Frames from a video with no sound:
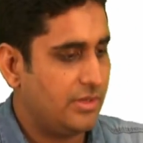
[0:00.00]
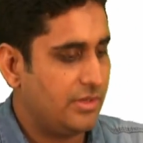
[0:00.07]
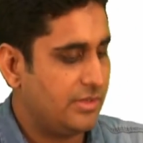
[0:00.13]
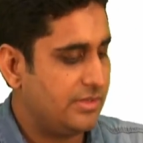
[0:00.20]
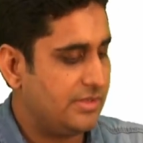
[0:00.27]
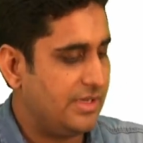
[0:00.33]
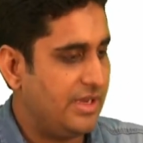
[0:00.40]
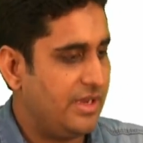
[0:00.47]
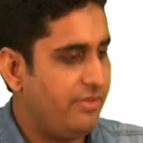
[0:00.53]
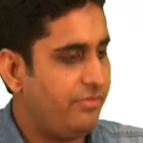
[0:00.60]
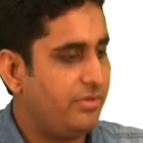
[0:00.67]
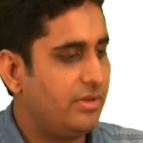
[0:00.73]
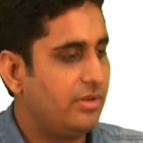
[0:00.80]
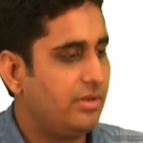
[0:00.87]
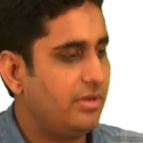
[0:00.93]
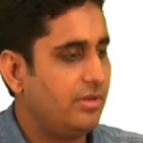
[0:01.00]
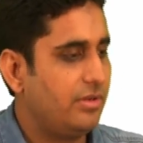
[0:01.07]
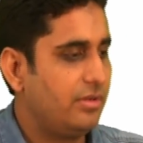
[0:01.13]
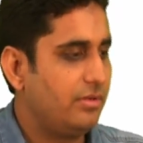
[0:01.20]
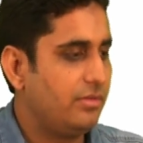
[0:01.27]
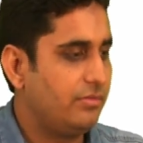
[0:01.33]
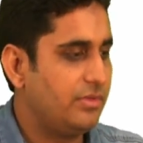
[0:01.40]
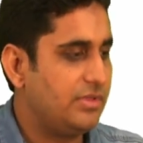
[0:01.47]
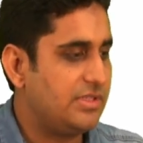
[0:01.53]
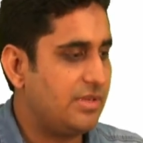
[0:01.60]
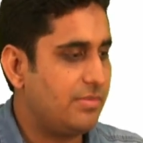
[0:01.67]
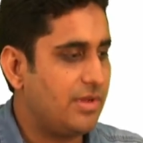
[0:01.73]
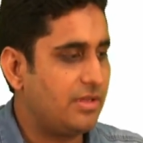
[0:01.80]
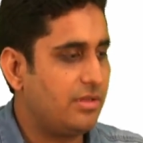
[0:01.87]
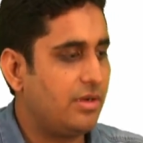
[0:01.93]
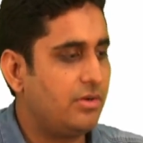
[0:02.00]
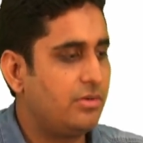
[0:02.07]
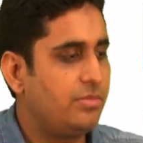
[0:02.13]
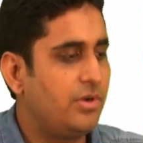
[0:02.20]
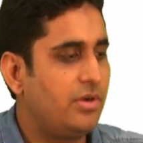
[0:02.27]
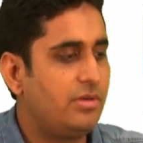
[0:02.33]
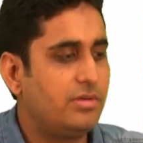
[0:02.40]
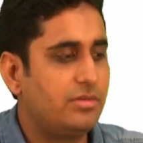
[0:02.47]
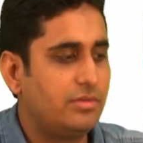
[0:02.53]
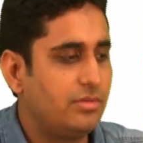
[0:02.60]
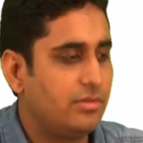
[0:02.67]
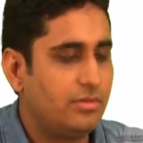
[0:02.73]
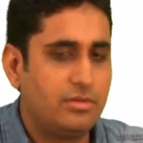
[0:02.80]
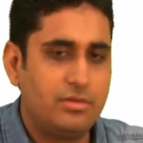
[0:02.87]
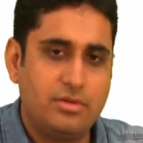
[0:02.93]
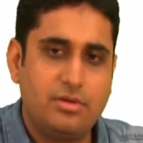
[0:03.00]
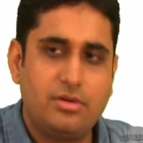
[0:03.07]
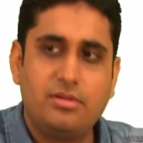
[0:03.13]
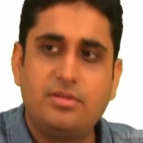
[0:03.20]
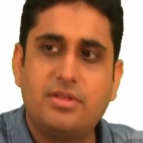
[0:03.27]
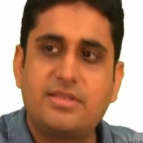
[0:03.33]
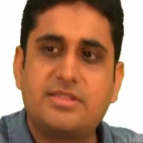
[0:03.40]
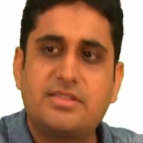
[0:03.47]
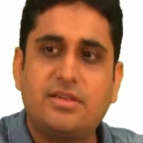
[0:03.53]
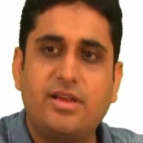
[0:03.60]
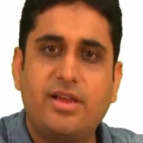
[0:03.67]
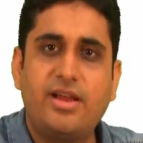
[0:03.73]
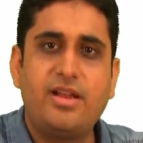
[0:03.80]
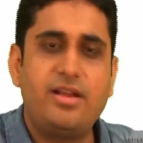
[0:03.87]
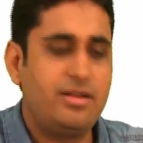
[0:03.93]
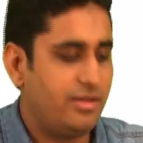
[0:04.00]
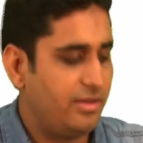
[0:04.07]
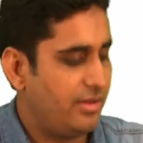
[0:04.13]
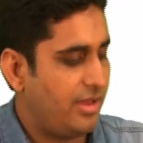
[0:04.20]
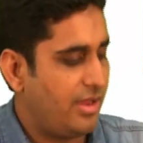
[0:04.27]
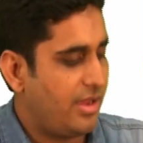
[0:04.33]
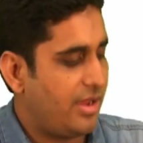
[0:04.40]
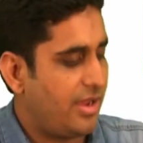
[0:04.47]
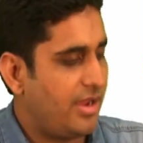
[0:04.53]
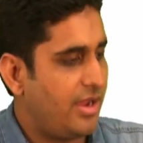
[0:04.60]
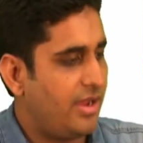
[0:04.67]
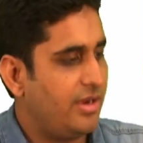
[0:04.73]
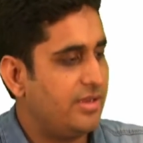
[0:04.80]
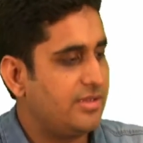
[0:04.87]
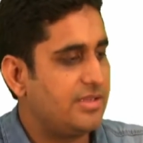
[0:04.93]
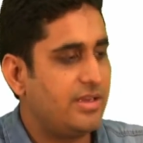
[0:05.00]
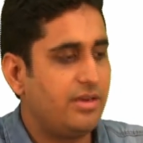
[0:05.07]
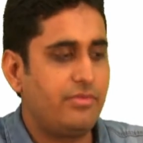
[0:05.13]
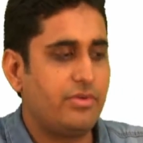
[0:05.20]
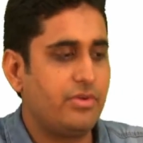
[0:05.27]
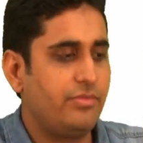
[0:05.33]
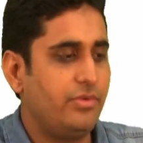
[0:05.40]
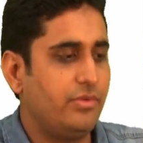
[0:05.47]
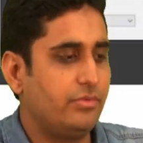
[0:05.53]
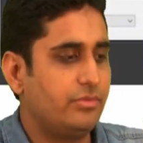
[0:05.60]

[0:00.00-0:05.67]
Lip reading: Saved. We'll see back the output. This is a head, and it is there in front of you.